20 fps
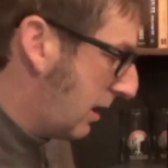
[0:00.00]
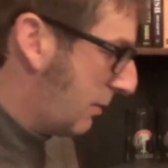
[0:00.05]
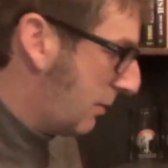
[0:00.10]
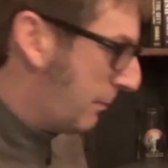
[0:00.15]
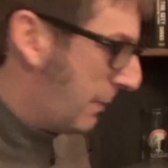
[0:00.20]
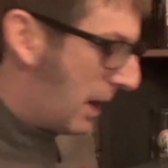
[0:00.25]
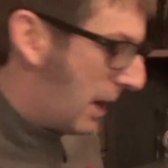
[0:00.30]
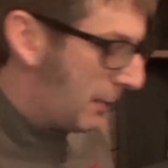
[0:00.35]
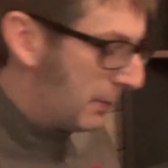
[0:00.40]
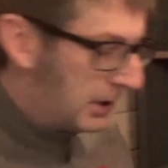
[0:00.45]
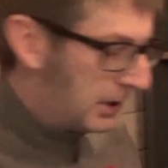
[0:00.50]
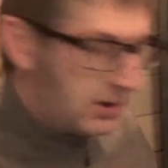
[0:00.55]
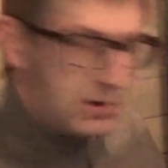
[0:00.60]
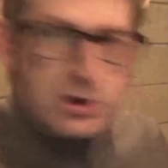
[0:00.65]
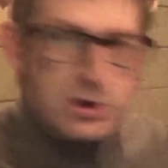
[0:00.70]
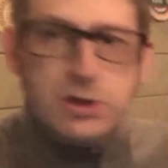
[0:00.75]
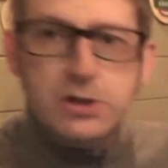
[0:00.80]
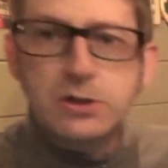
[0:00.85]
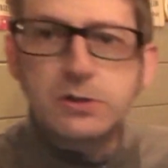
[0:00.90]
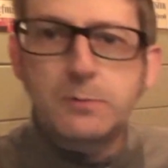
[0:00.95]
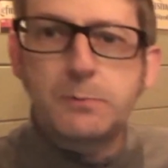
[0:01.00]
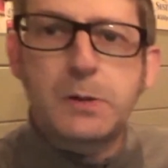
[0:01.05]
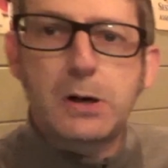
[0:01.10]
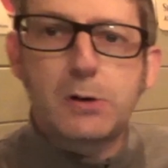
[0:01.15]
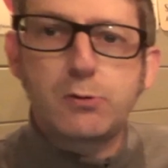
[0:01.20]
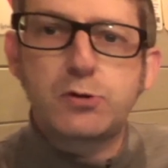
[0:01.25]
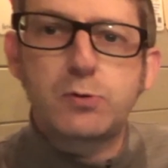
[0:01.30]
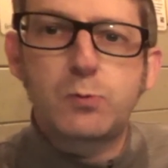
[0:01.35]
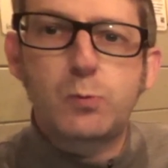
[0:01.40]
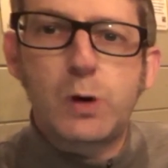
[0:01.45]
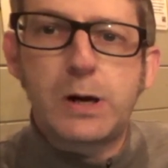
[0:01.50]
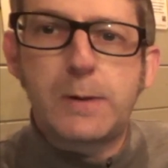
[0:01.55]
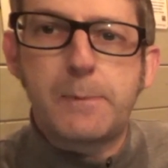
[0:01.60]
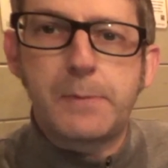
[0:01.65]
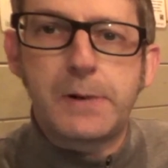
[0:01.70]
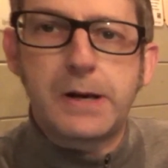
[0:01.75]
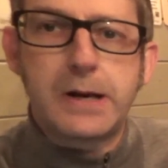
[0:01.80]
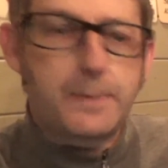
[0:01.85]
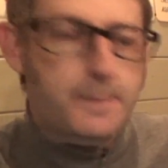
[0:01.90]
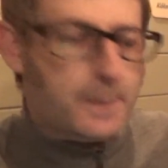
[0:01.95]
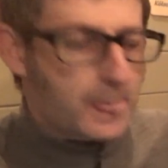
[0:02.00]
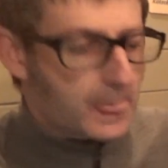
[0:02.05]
but because this is a Belgian wit beer,